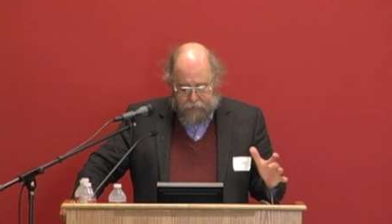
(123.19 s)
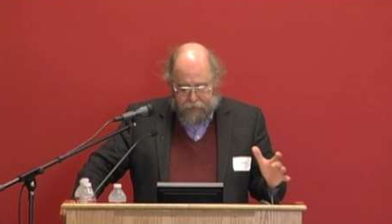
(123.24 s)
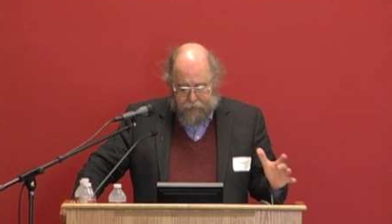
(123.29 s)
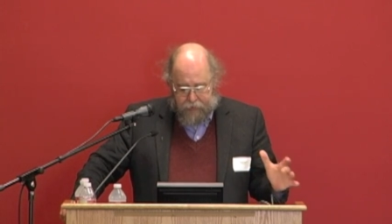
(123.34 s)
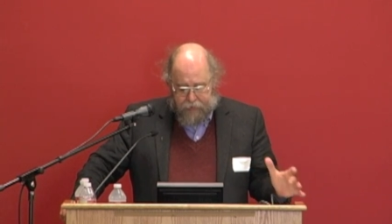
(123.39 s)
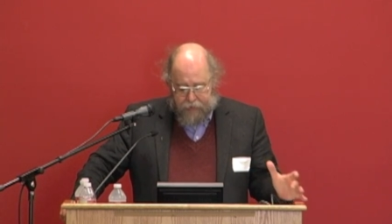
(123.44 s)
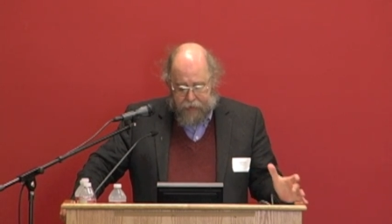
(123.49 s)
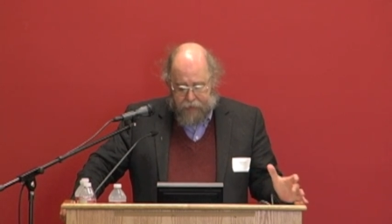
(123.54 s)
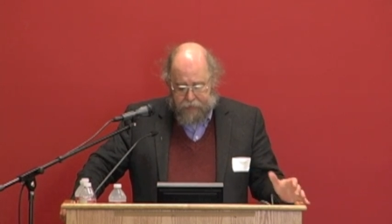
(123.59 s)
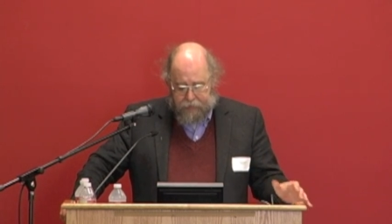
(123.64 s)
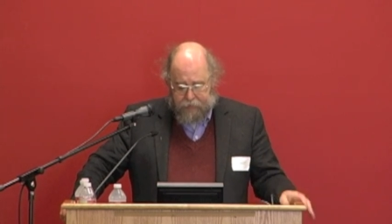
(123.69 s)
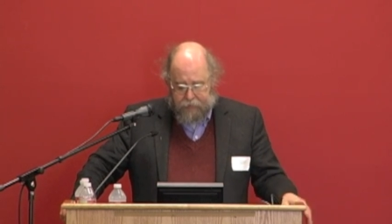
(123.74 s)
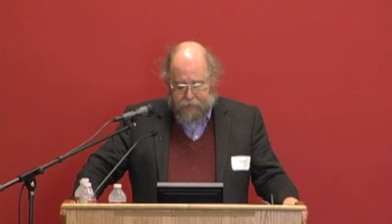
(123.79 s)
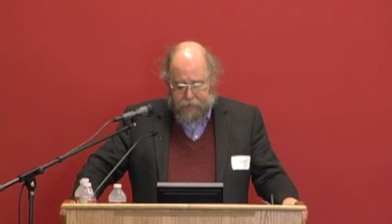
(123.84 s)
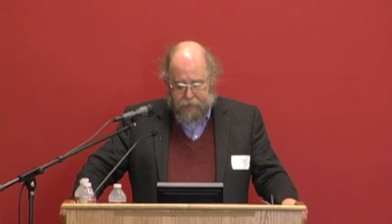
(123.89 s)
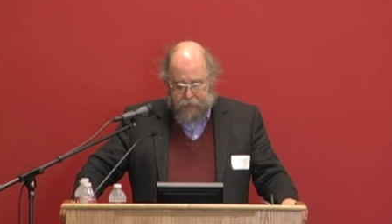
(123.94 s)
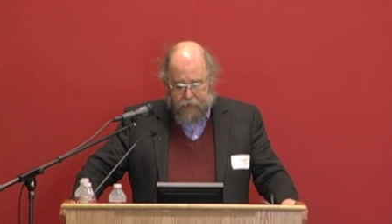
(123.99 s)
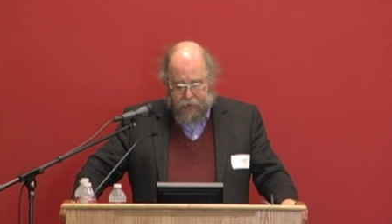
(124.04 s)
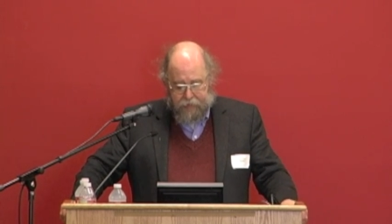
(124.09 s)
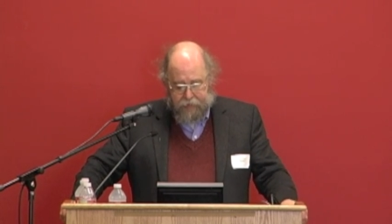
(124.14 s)
connected
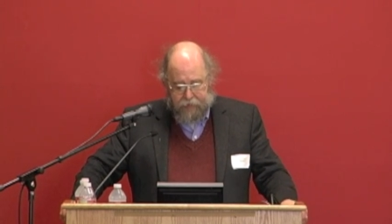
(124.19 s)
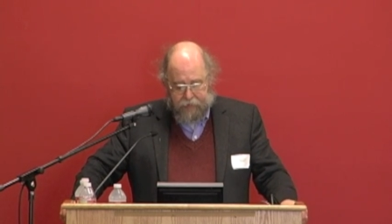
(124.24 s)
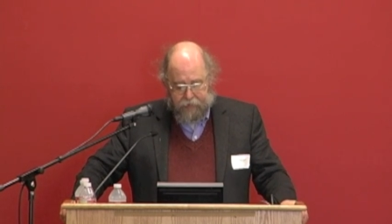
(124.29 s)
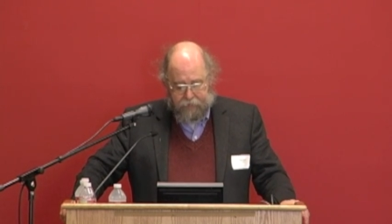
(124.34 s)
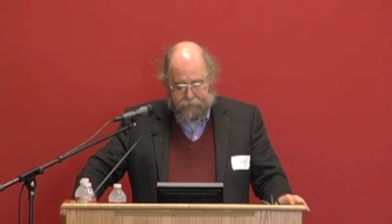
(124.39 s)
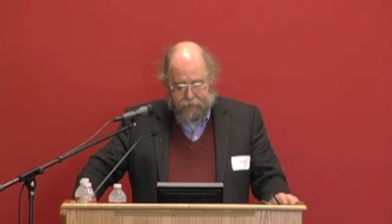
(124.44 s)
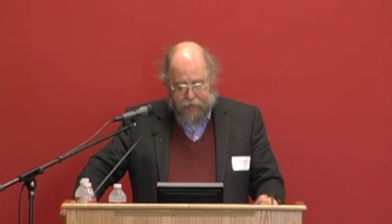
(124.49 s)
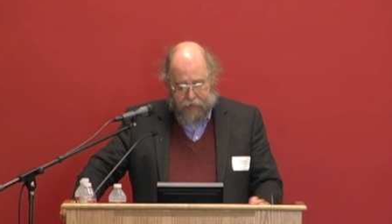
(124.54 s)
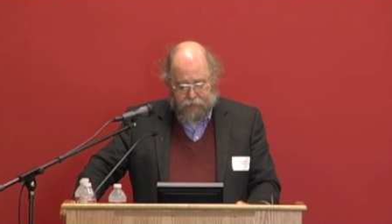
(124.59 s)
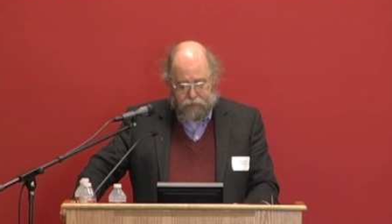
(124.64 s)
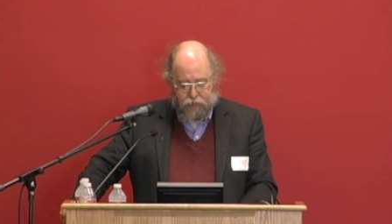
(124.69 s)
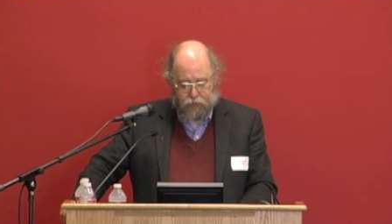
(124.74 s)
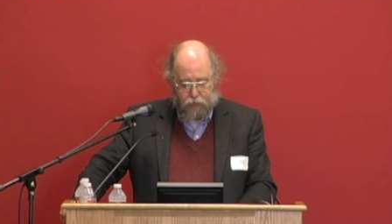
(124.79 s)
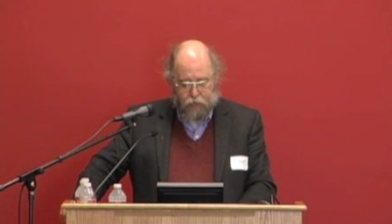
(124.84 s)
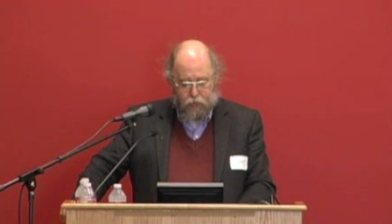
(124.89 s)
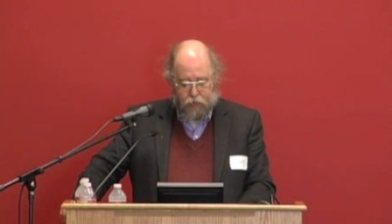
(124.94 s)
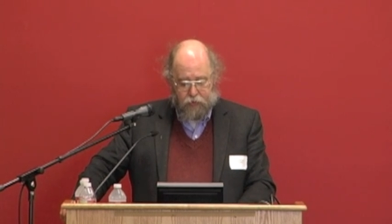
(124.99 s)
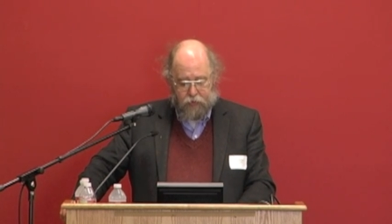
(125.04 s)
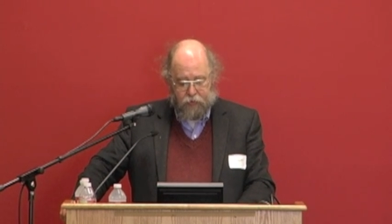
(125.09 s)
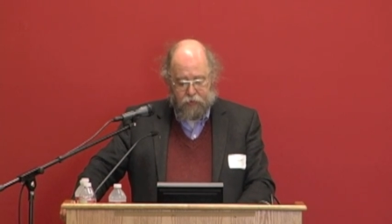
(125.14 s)
the idea of
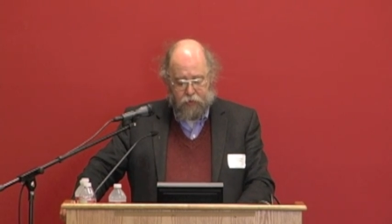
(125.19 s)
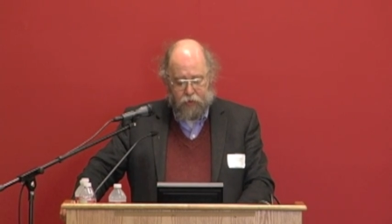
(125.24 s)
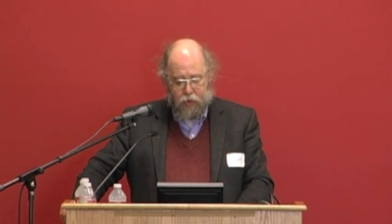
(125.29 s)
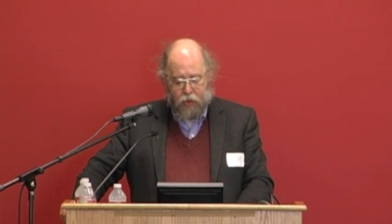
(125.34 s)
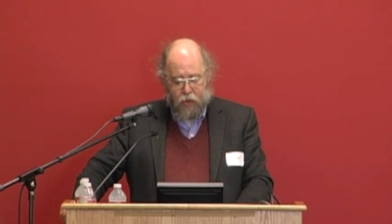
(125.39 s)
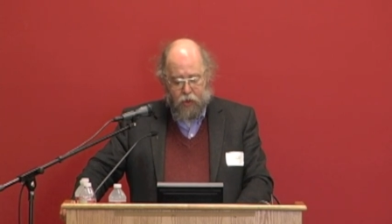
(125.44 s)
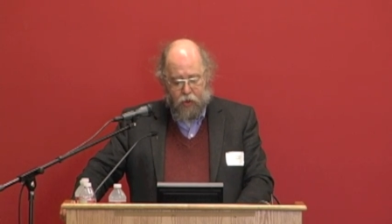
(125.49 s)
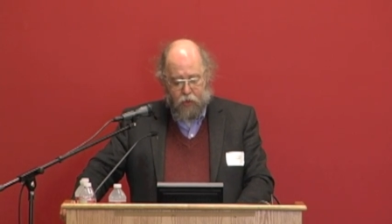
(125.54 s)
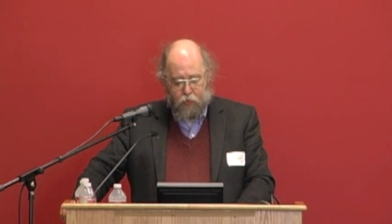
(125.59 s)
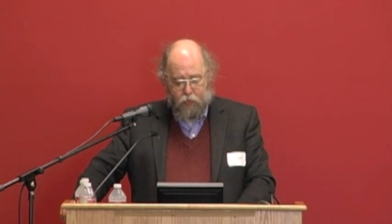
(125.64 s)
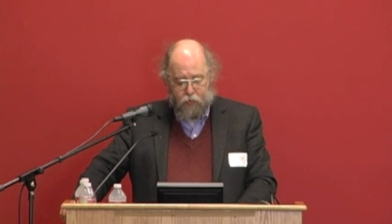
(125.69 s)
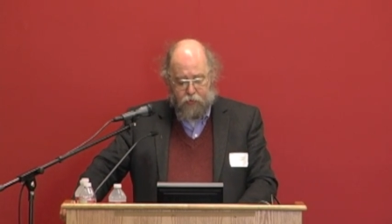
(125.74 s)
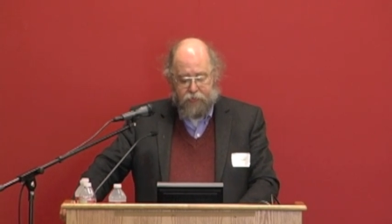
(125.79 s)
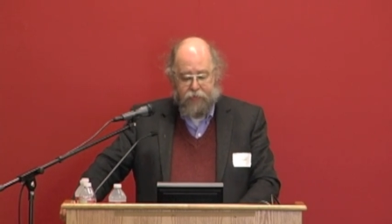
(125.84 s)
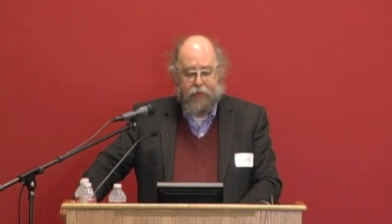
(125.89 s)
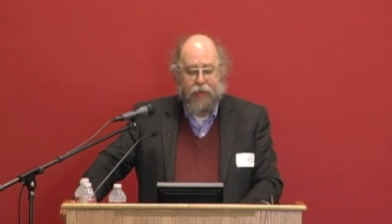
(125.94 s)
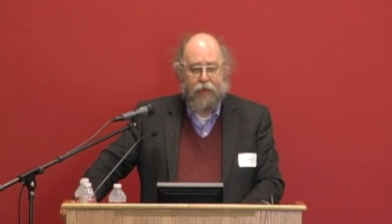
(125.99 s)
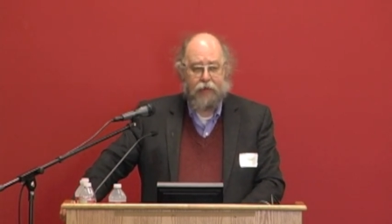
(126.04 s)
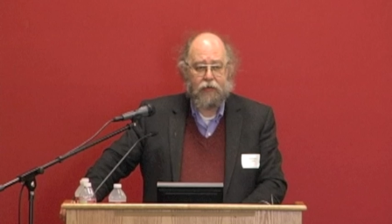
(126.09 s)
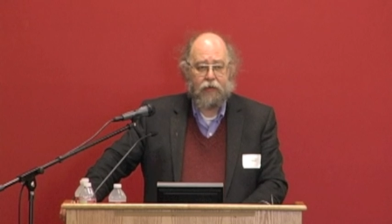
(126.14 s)
natural order
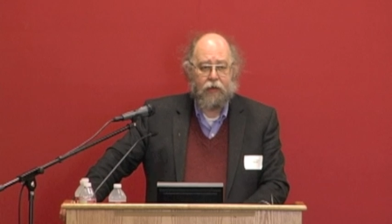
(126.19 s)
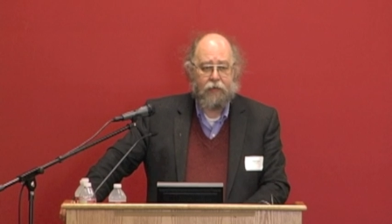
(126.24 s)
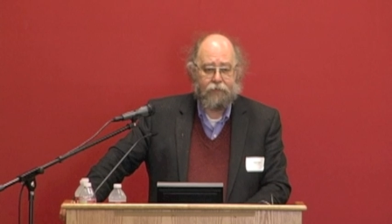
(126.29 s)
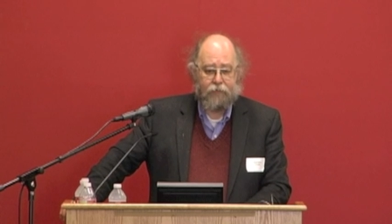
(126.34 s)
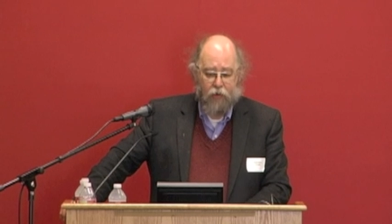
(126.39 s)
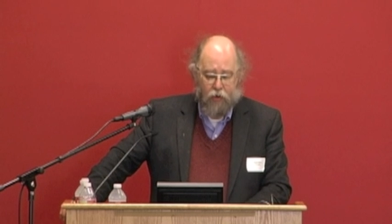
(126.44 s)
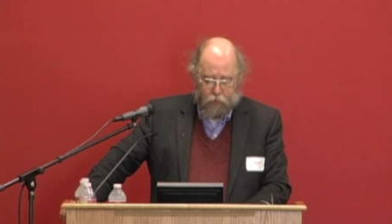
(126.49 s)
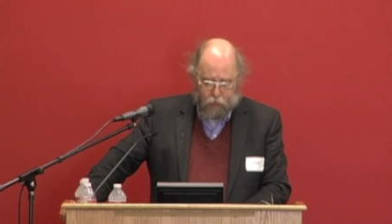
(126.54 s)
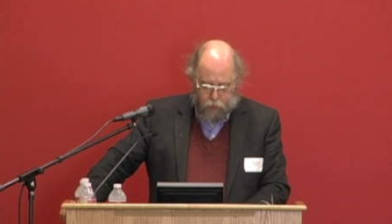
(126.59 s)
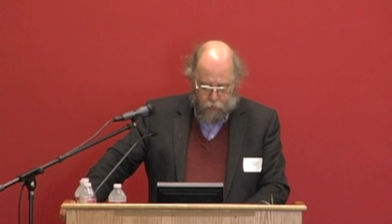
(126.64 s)
with that of a